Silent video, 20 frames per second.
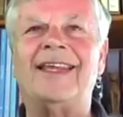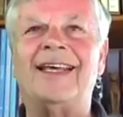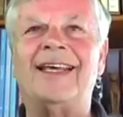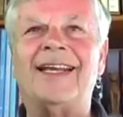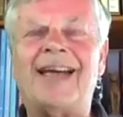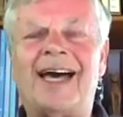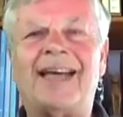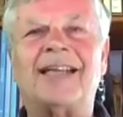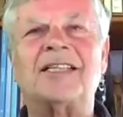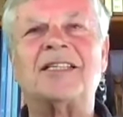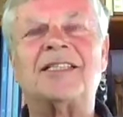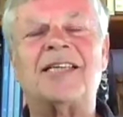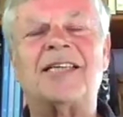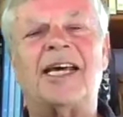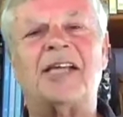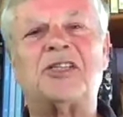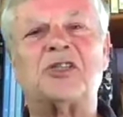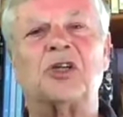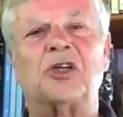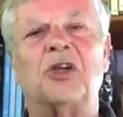The United
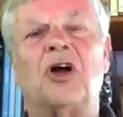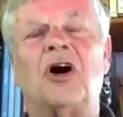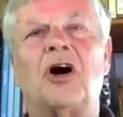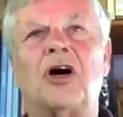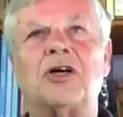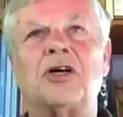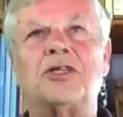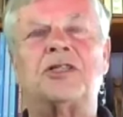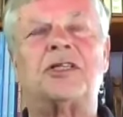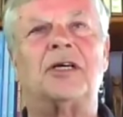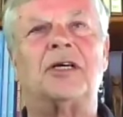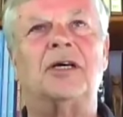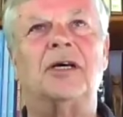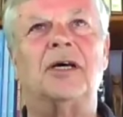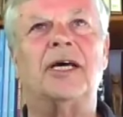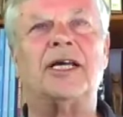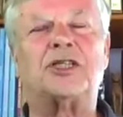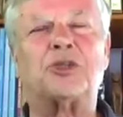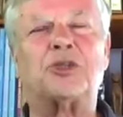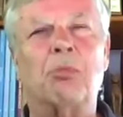States lost
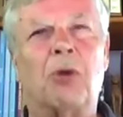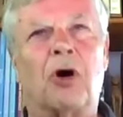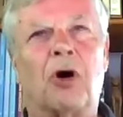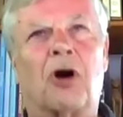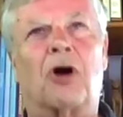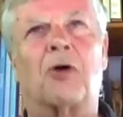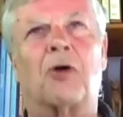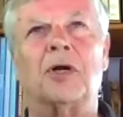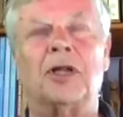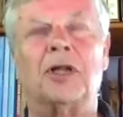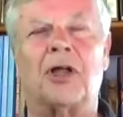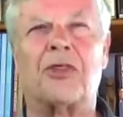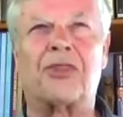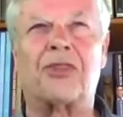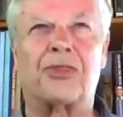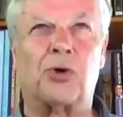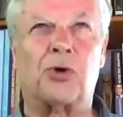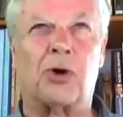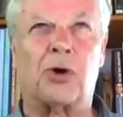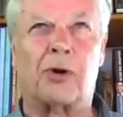its moral
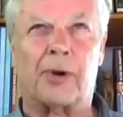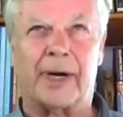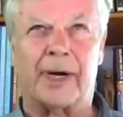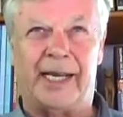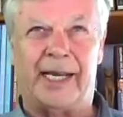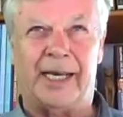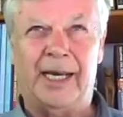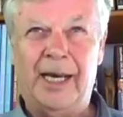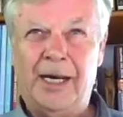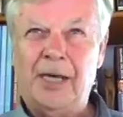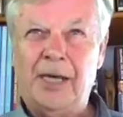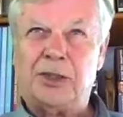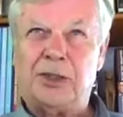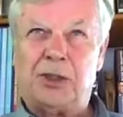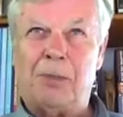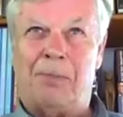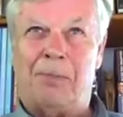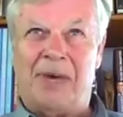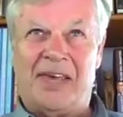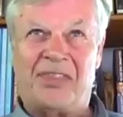authority to
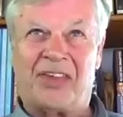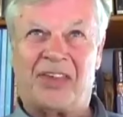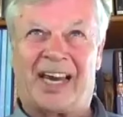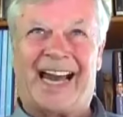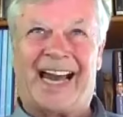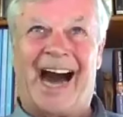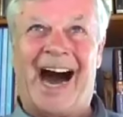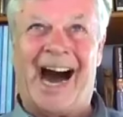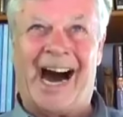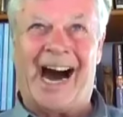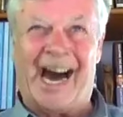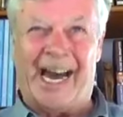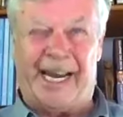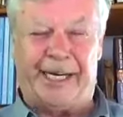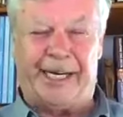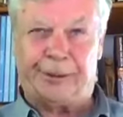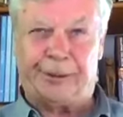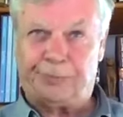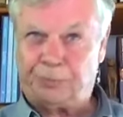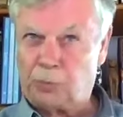be the
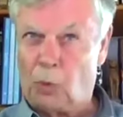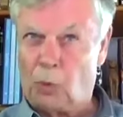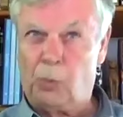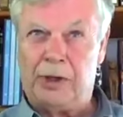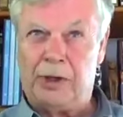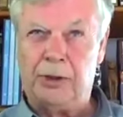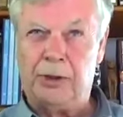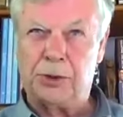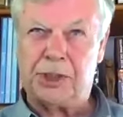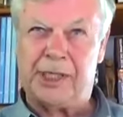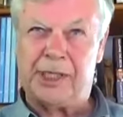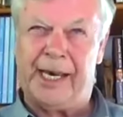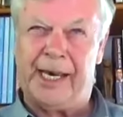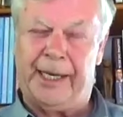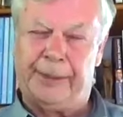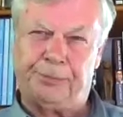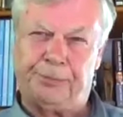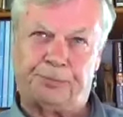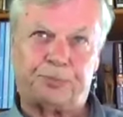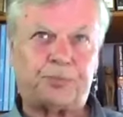guide. When you
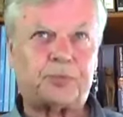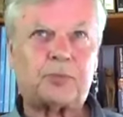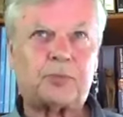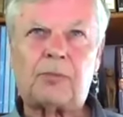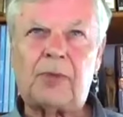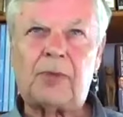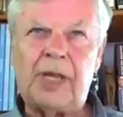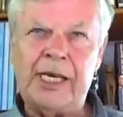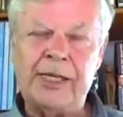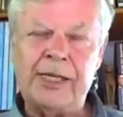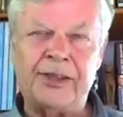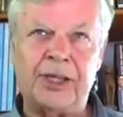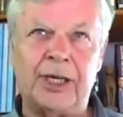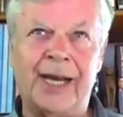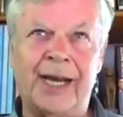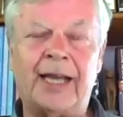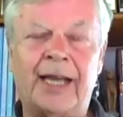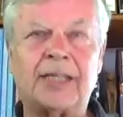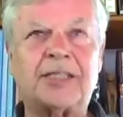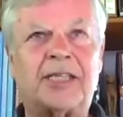say the
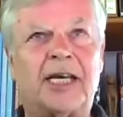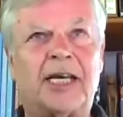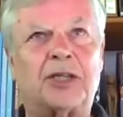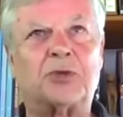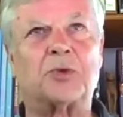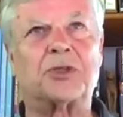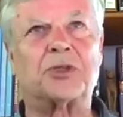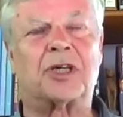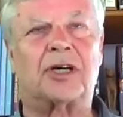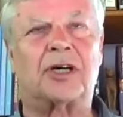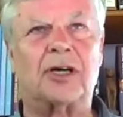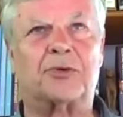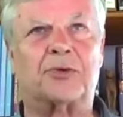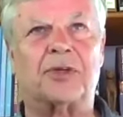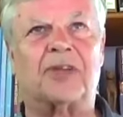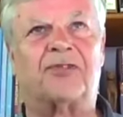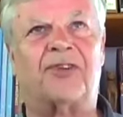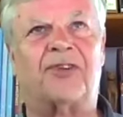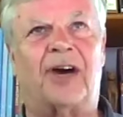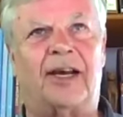United States was the country
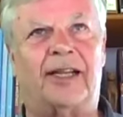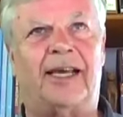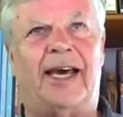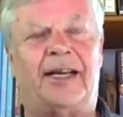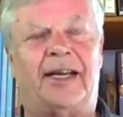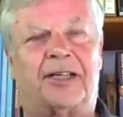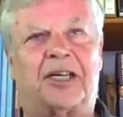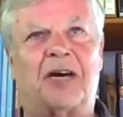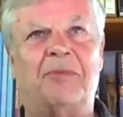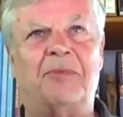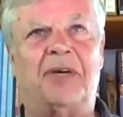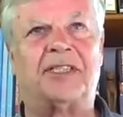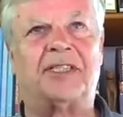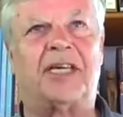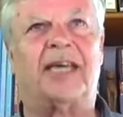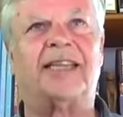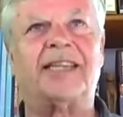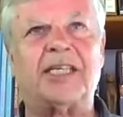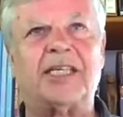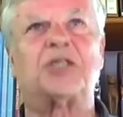that finally had to come in and
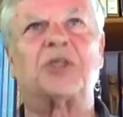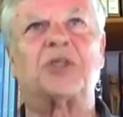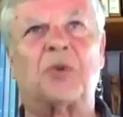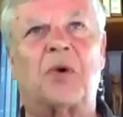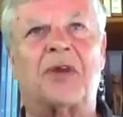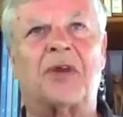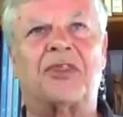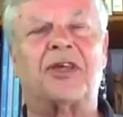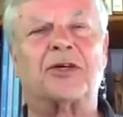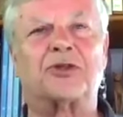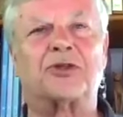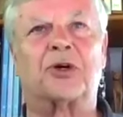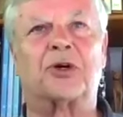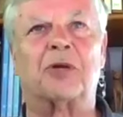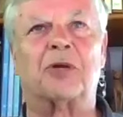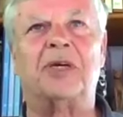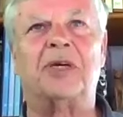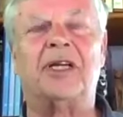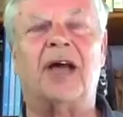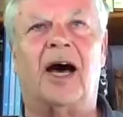say, this is the way things are going
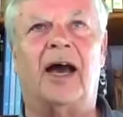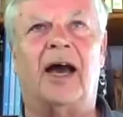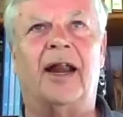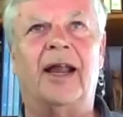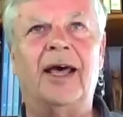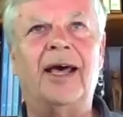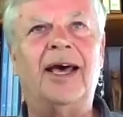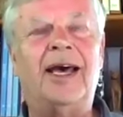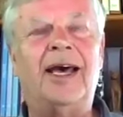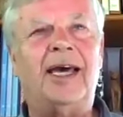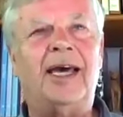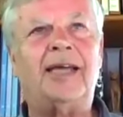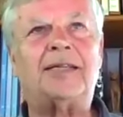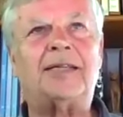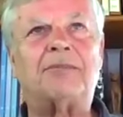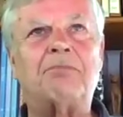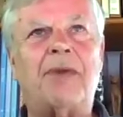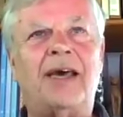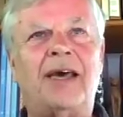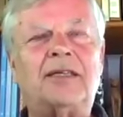to be done, it
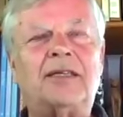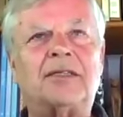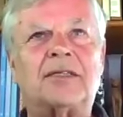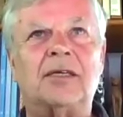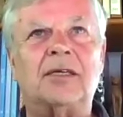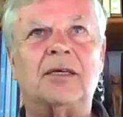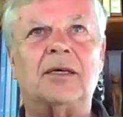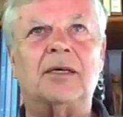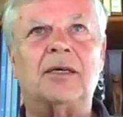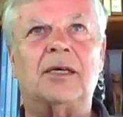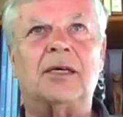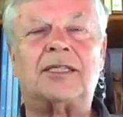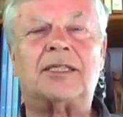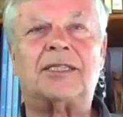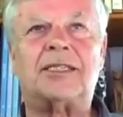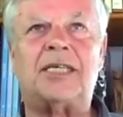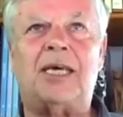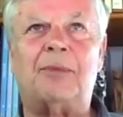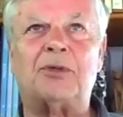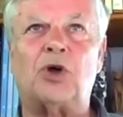makes it
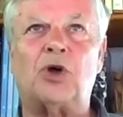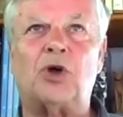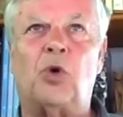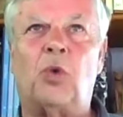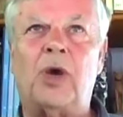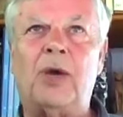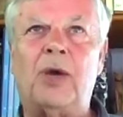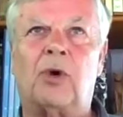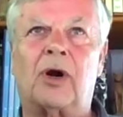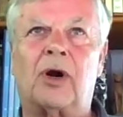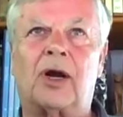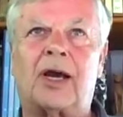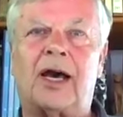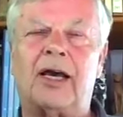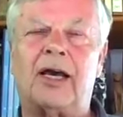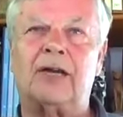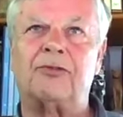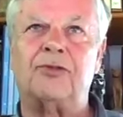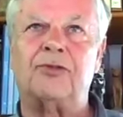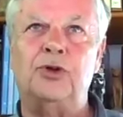seem as though we were a
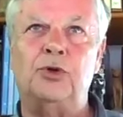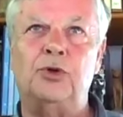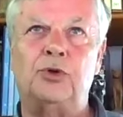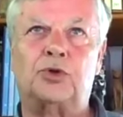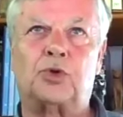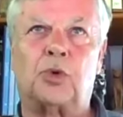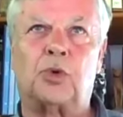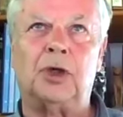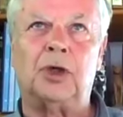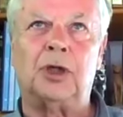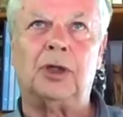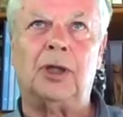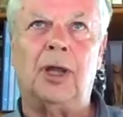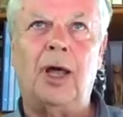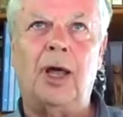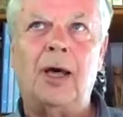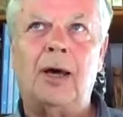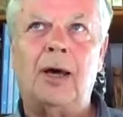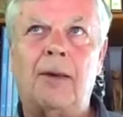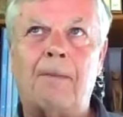kind of neutral
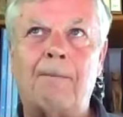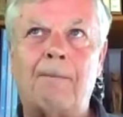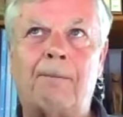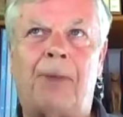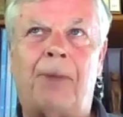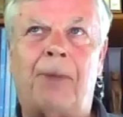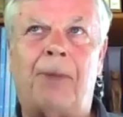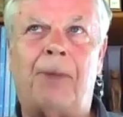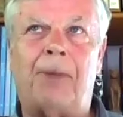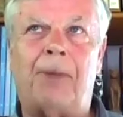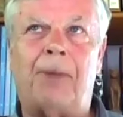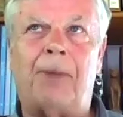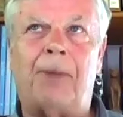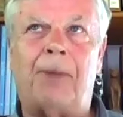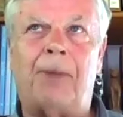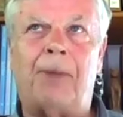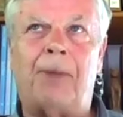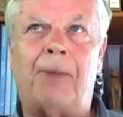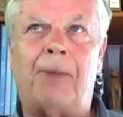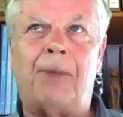
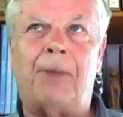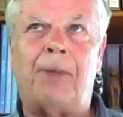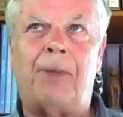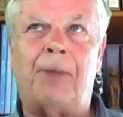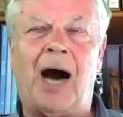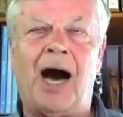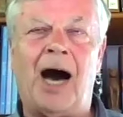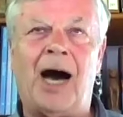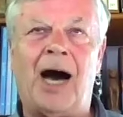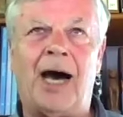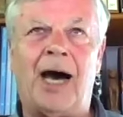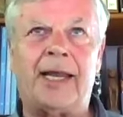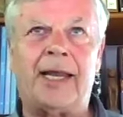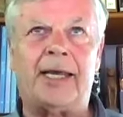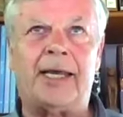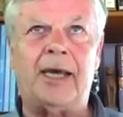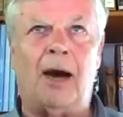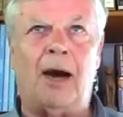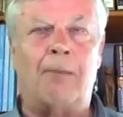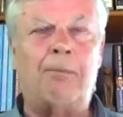
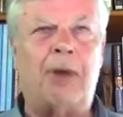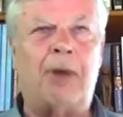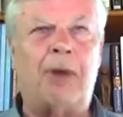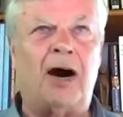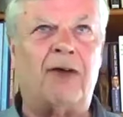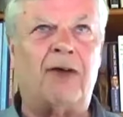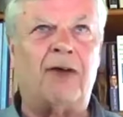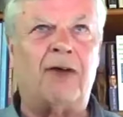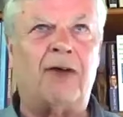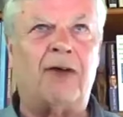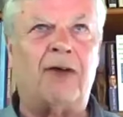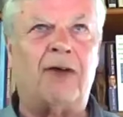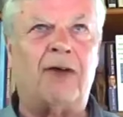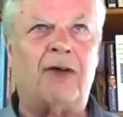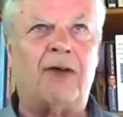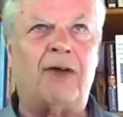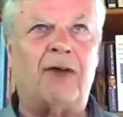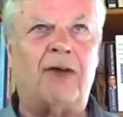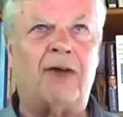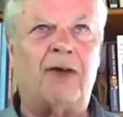body above all
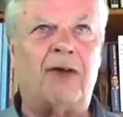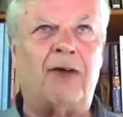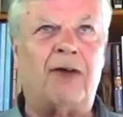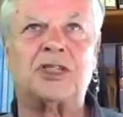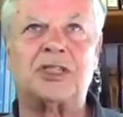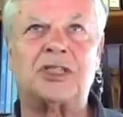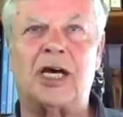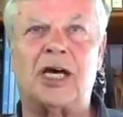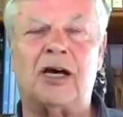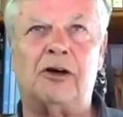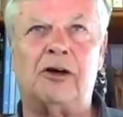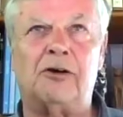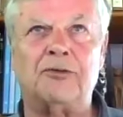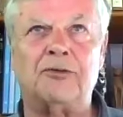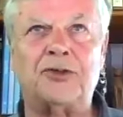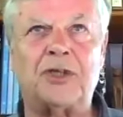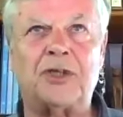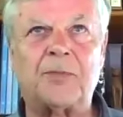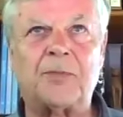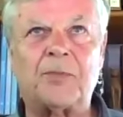other countries, and we didn't
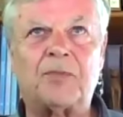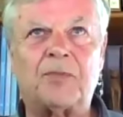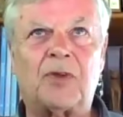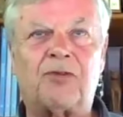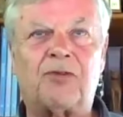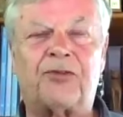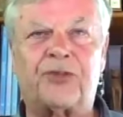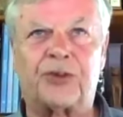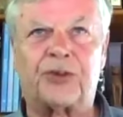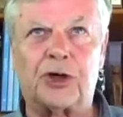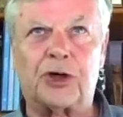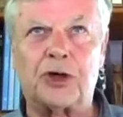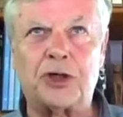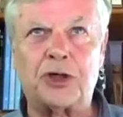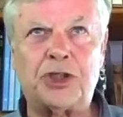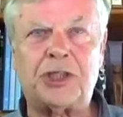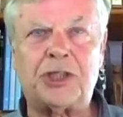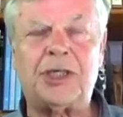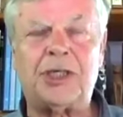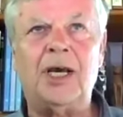consider
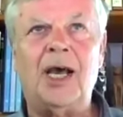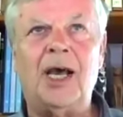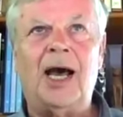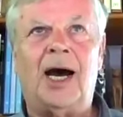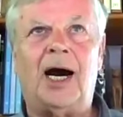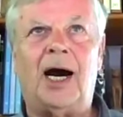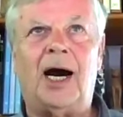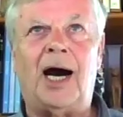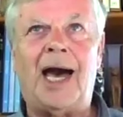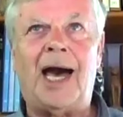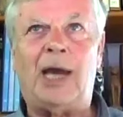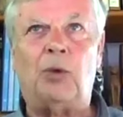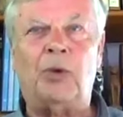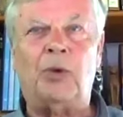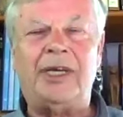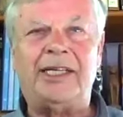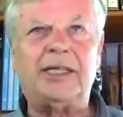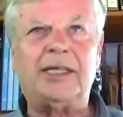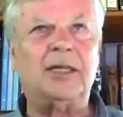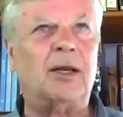ourselves first,
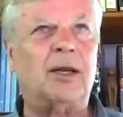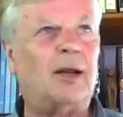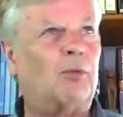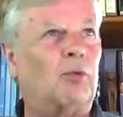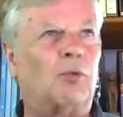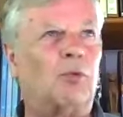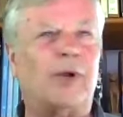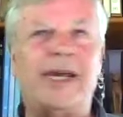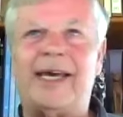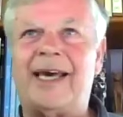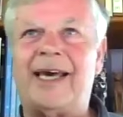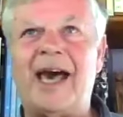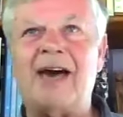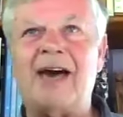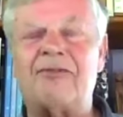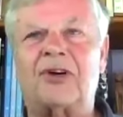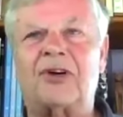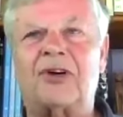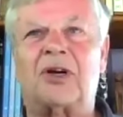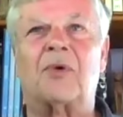and we didn't
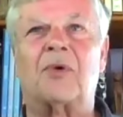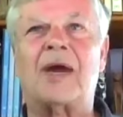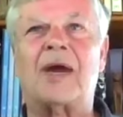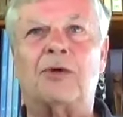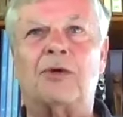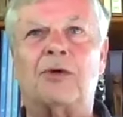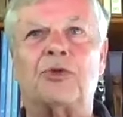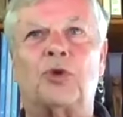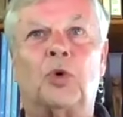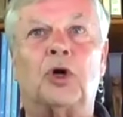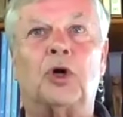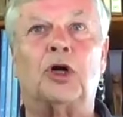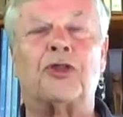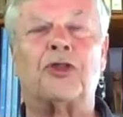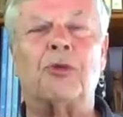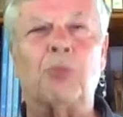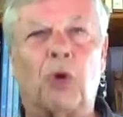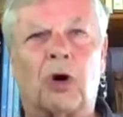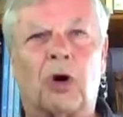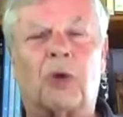wreak havoc around the
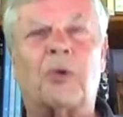world.